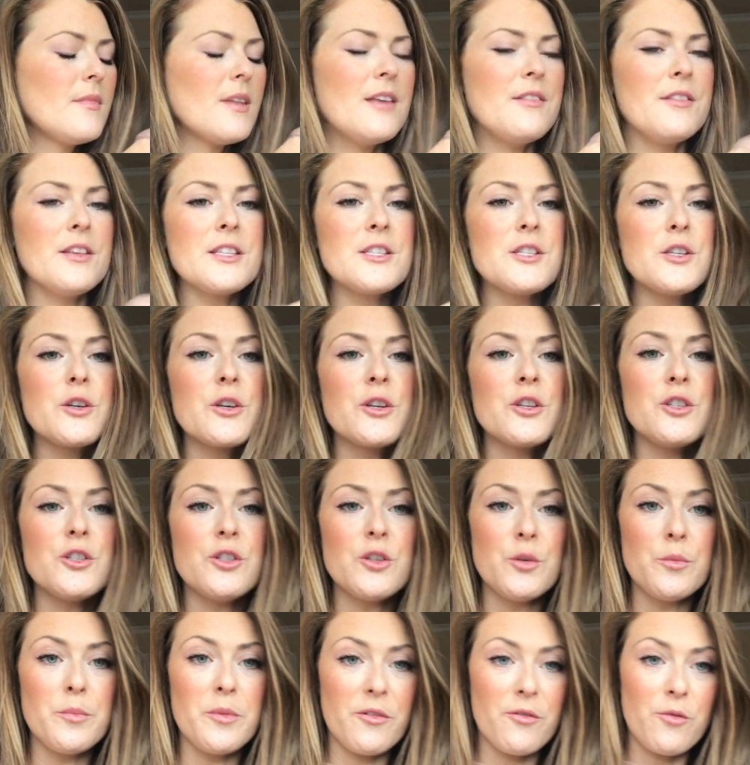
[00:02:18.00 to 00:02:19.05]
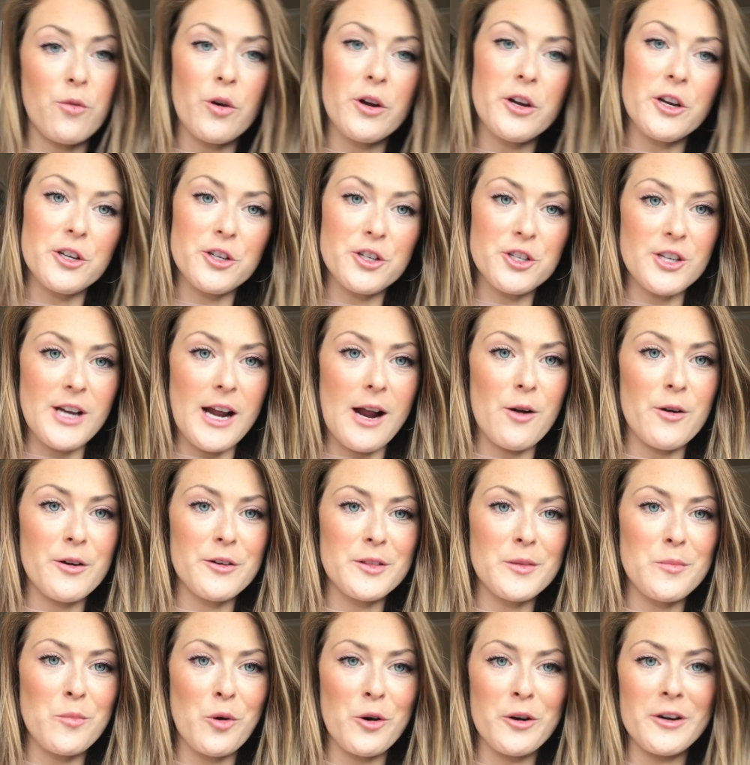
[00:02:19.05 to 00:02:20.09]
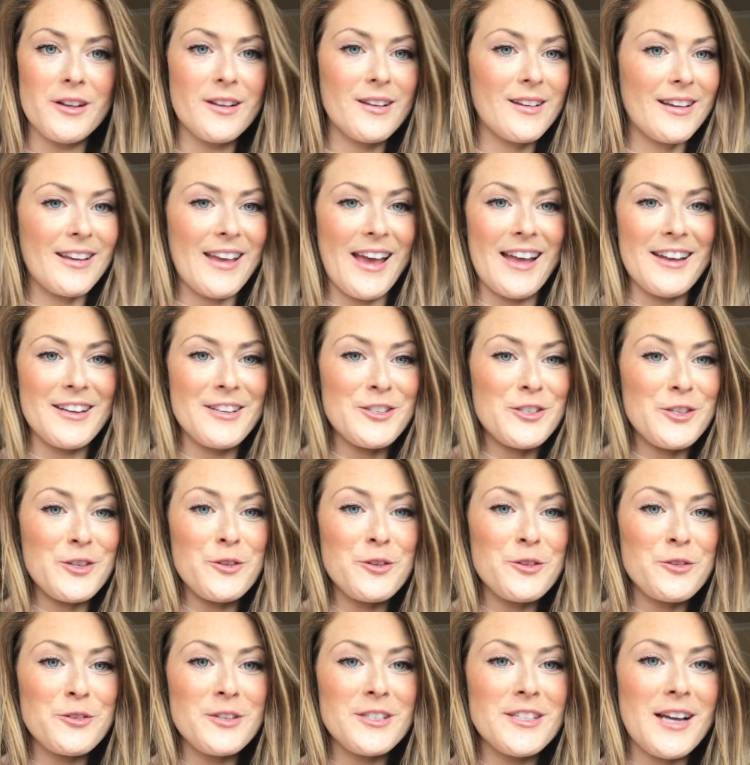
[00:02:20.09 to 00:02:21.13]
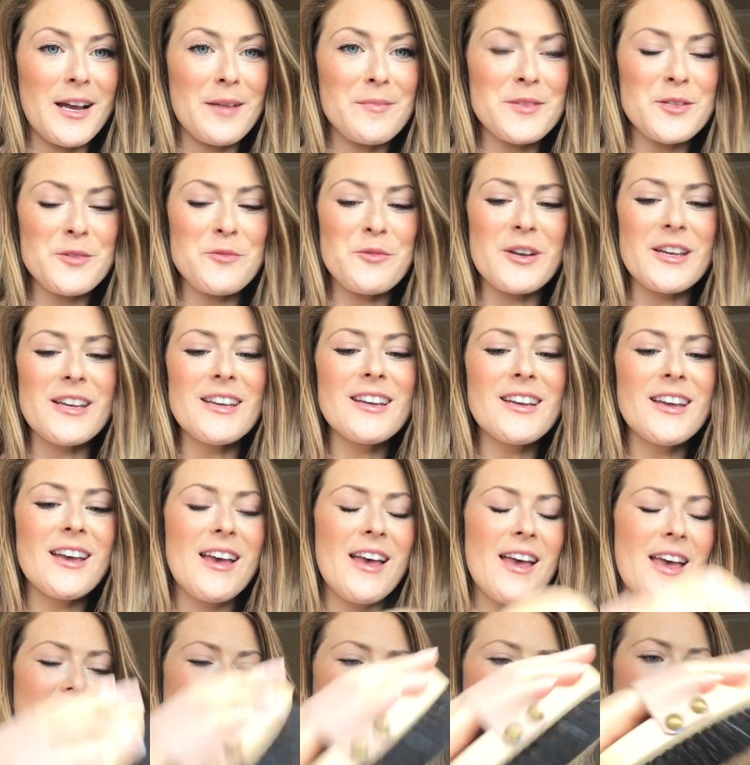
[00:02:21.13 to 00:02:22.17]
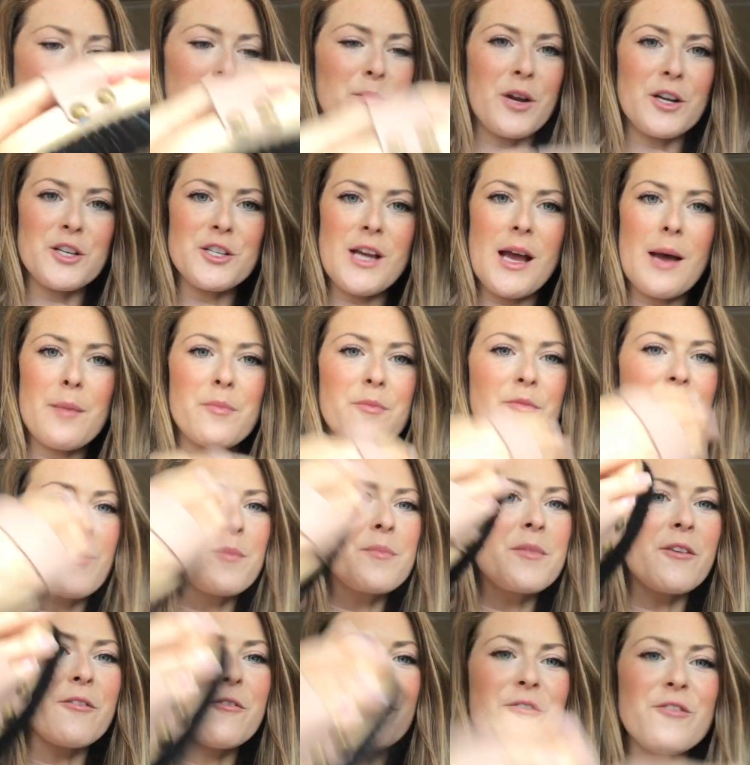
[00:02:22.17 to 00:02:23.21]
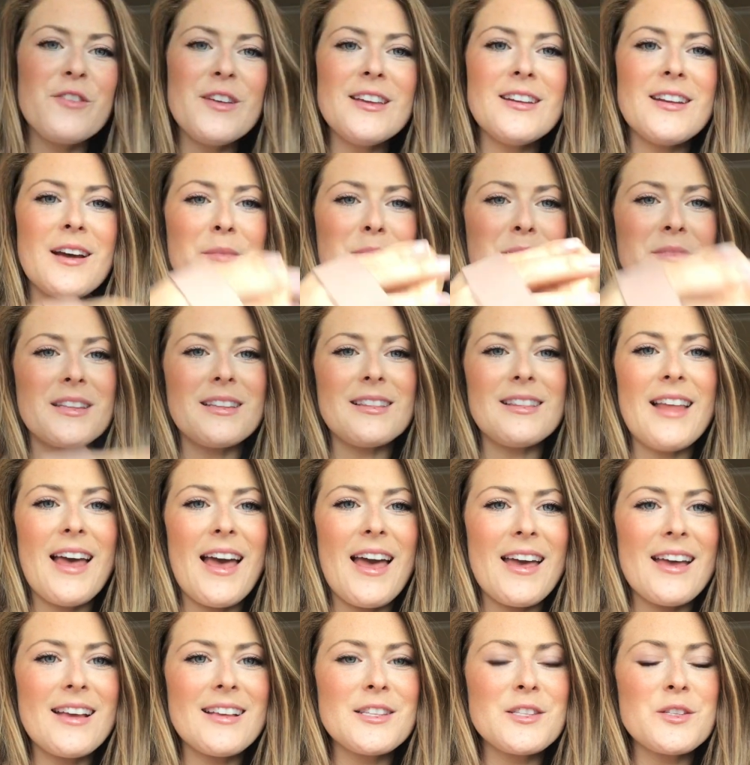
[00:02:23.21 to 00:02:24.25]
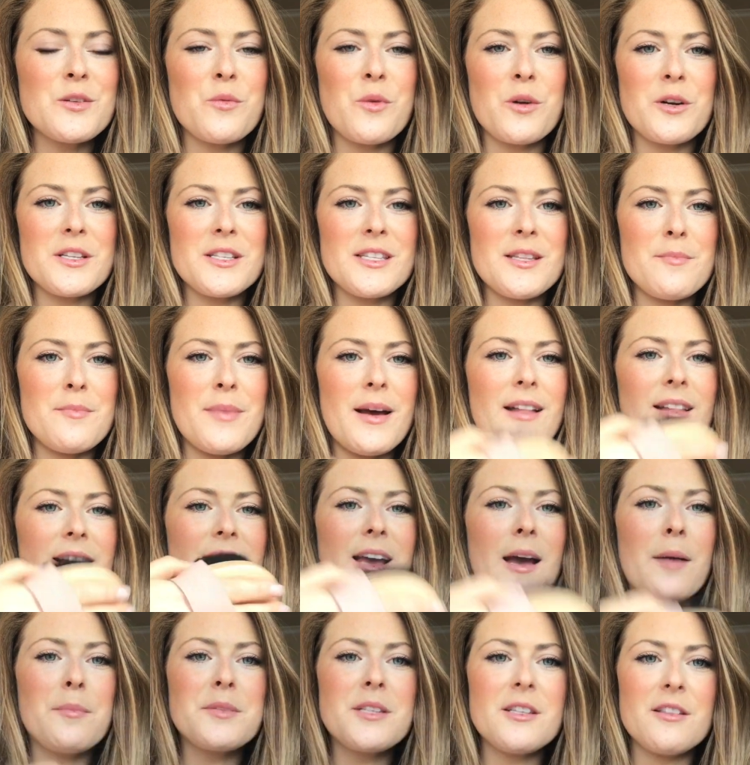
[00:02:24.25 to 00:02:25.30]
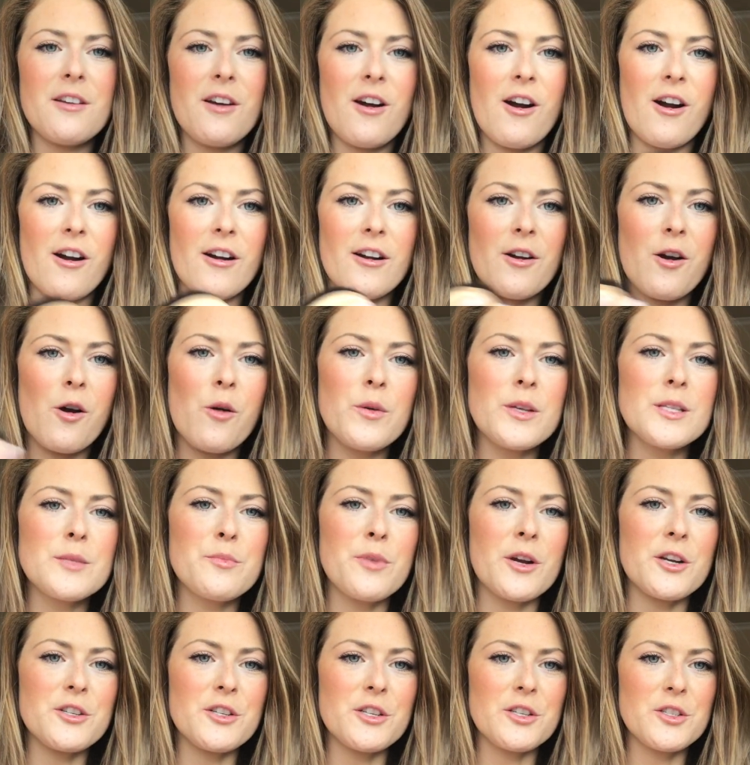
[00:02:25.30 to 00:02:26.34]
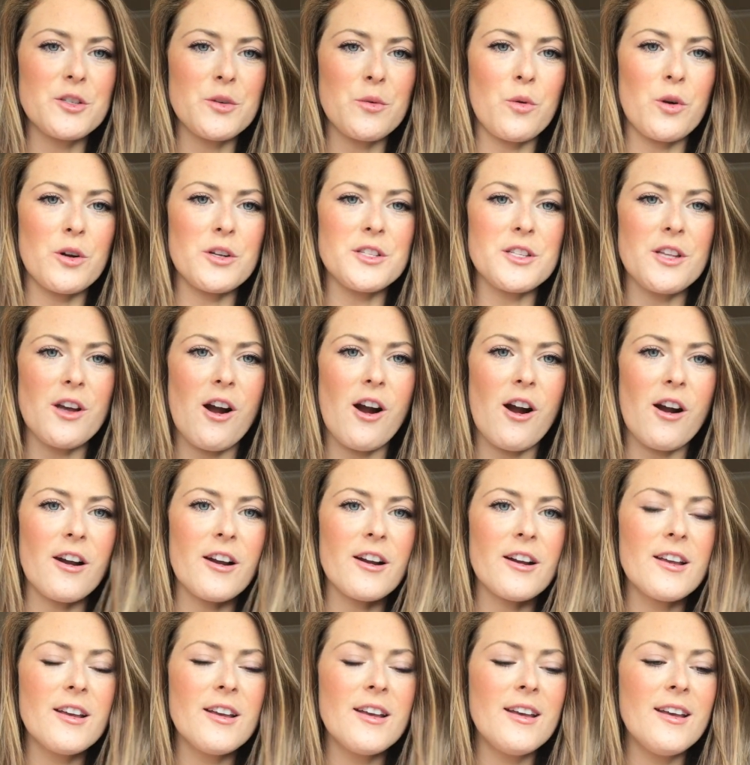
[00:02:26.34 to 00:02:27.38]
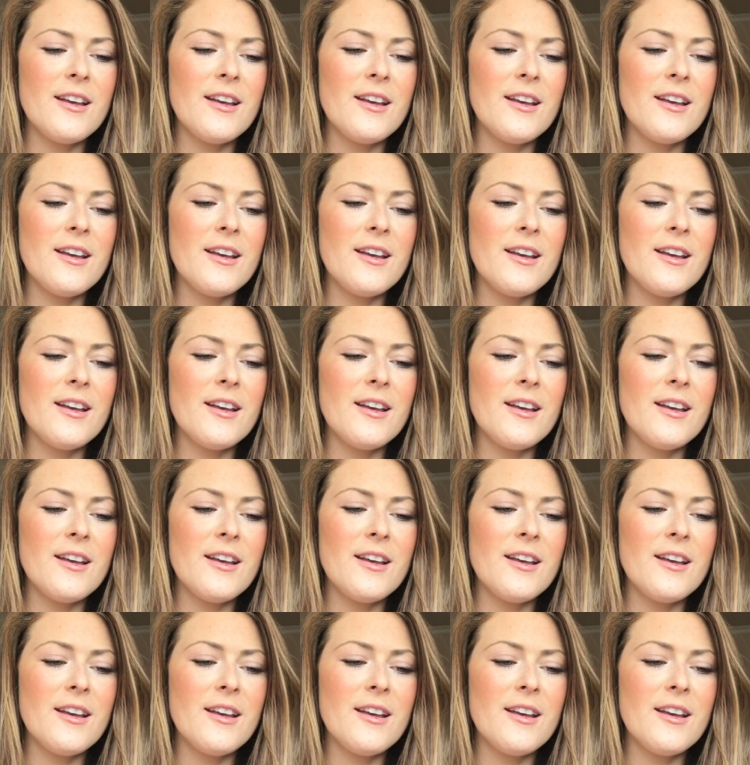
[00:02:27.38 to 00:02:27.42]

and this you can do before your shower in the morning, again 2 to 3 times a week. Brush up from the feet, up the legs, towards the belly, up to the heart, always brushing towards the heart.